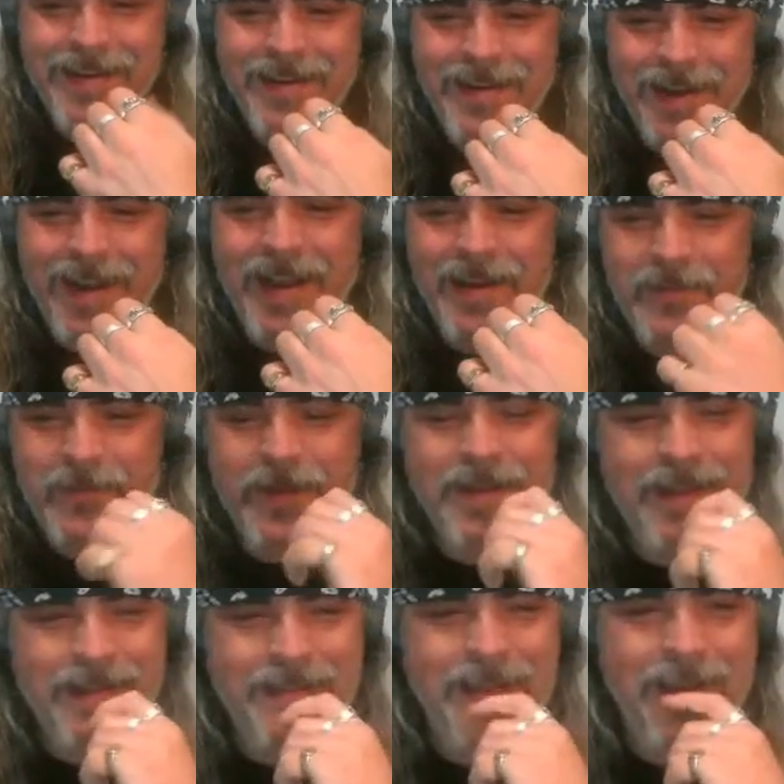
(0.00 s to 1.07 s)
I had a friend
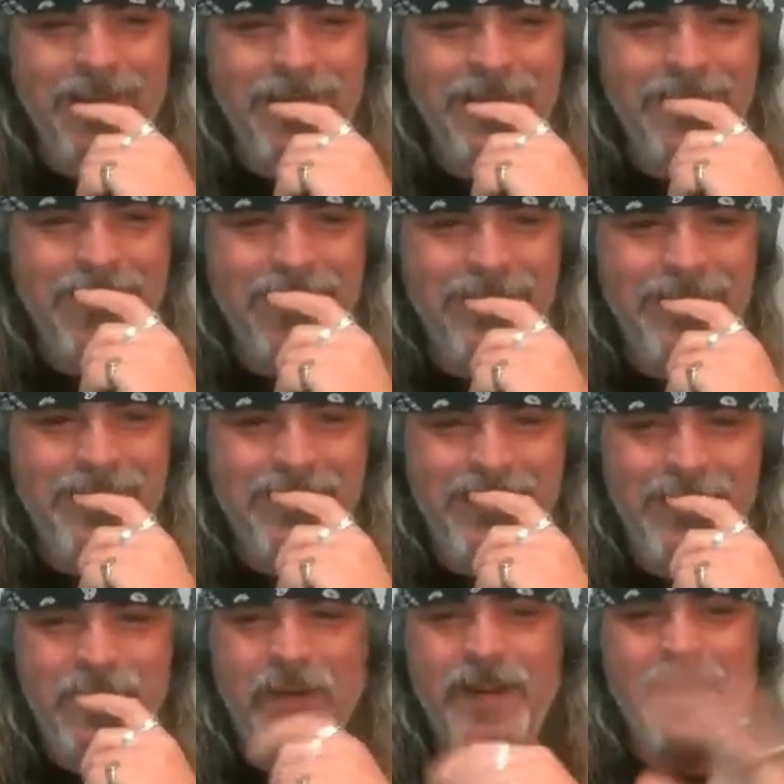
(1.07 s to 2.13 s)
like that.
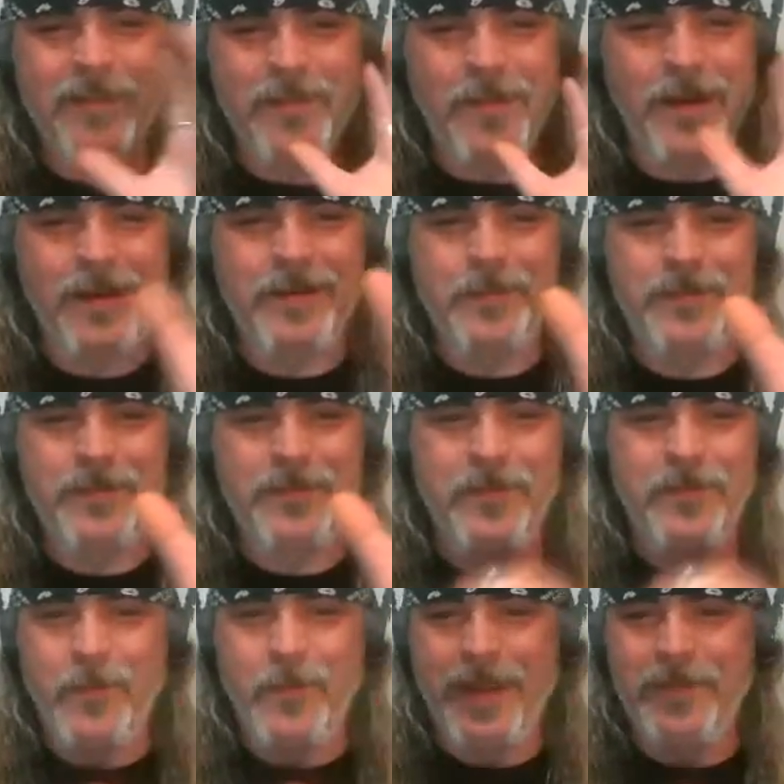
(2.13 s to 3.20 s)
He fucking locked
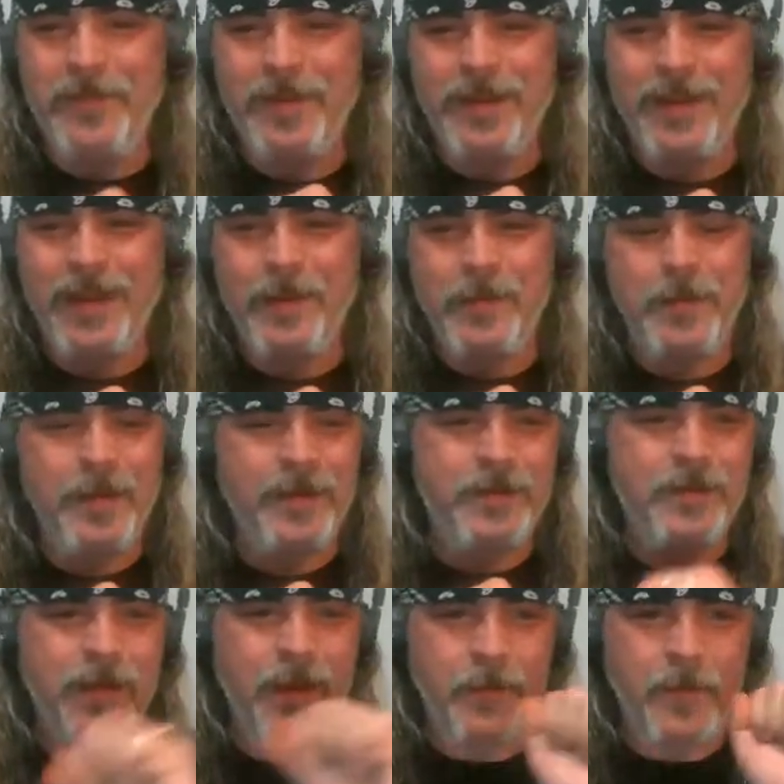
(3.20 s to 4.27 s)
himself away for the day.
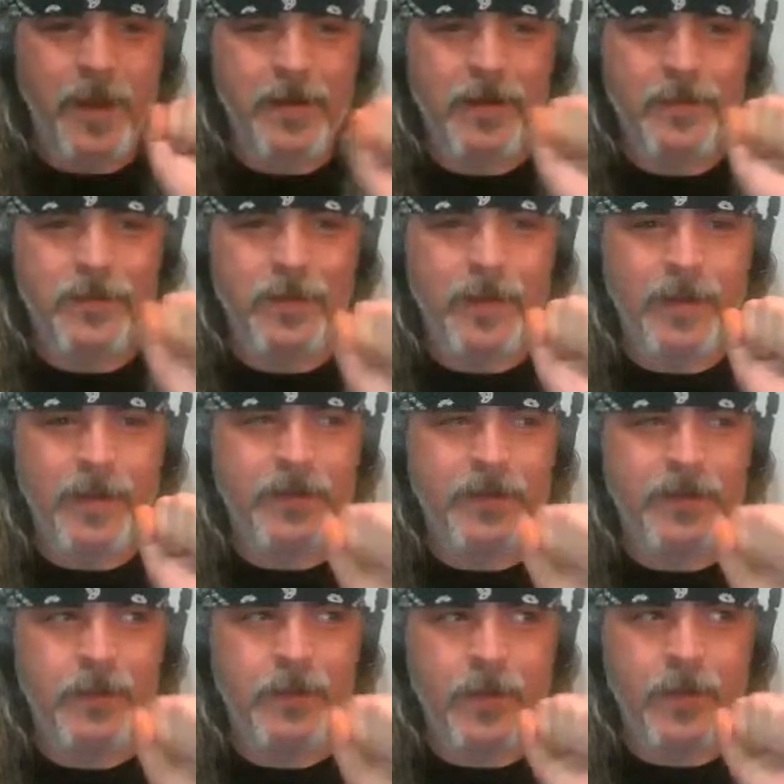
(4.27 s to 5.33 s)
I'm knocking on his door, like,
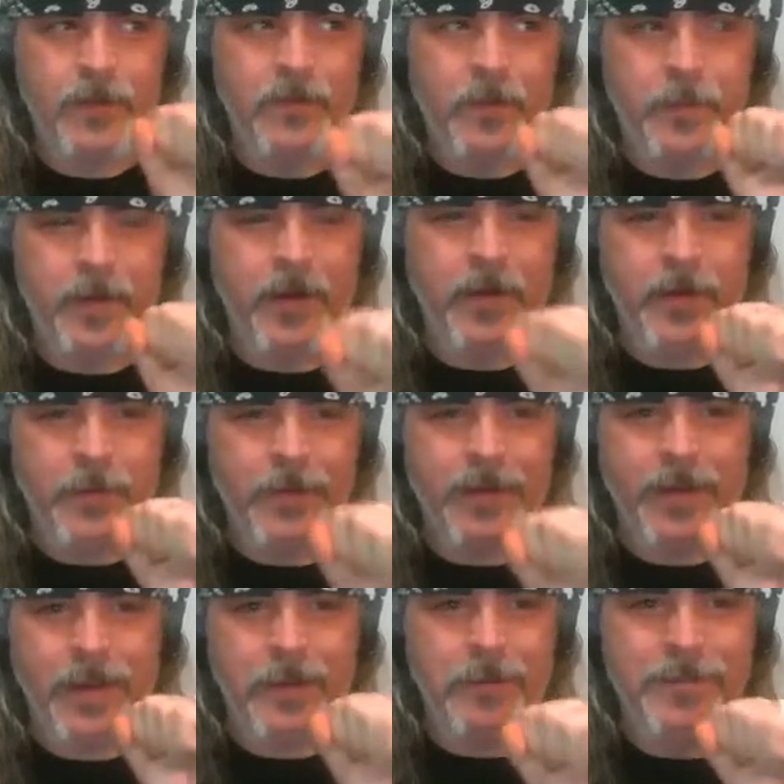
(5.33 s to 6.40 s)
dude, we're going for a beer. You
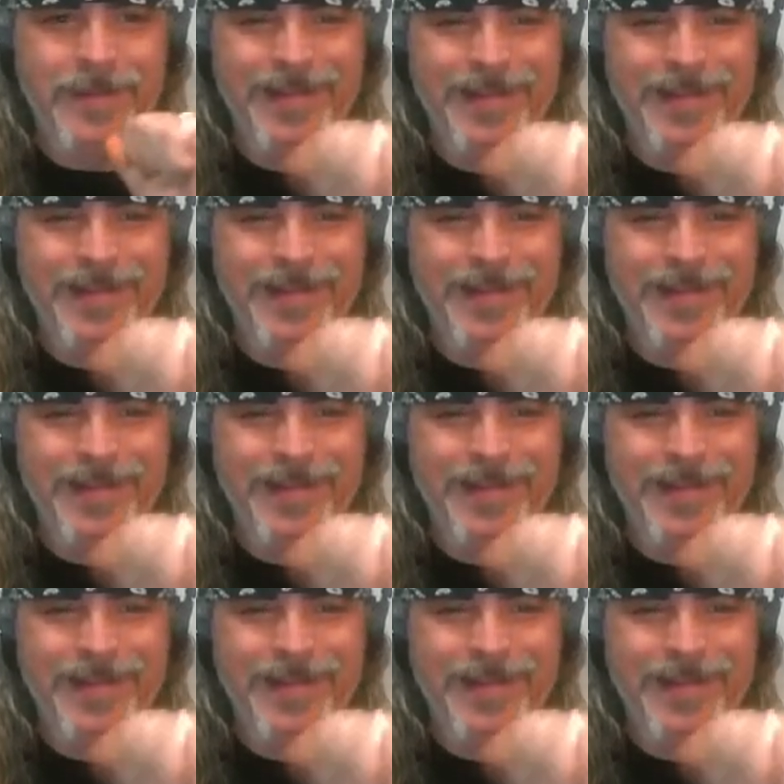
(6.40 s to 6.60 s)
want to come?